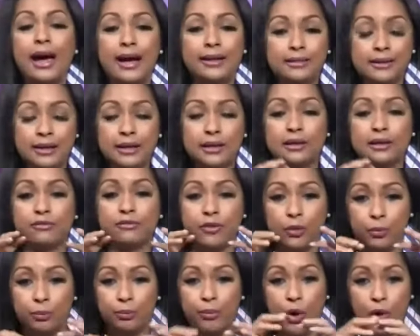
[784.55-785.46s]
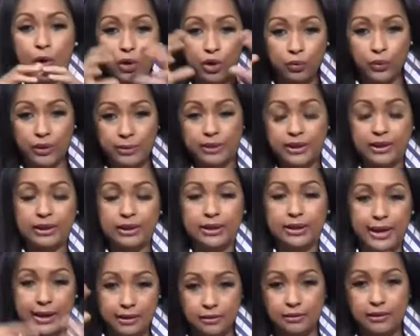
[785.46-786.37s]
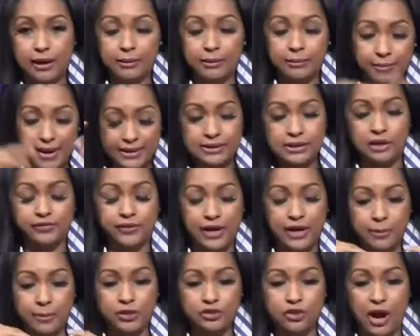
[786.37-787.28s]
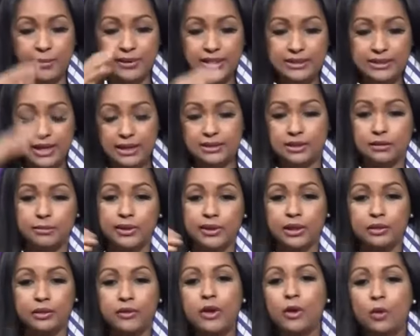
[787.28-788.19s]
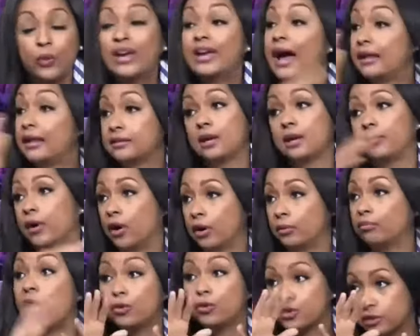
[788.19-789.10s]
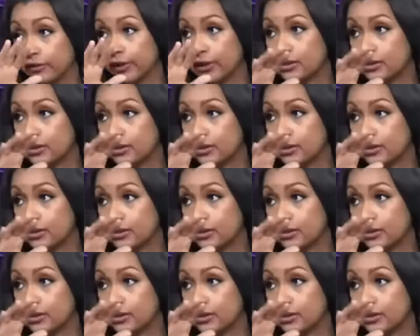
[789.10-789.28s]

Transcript: I think for more women like myself and how I'm describing these eighth and above, right. we got that part, most right.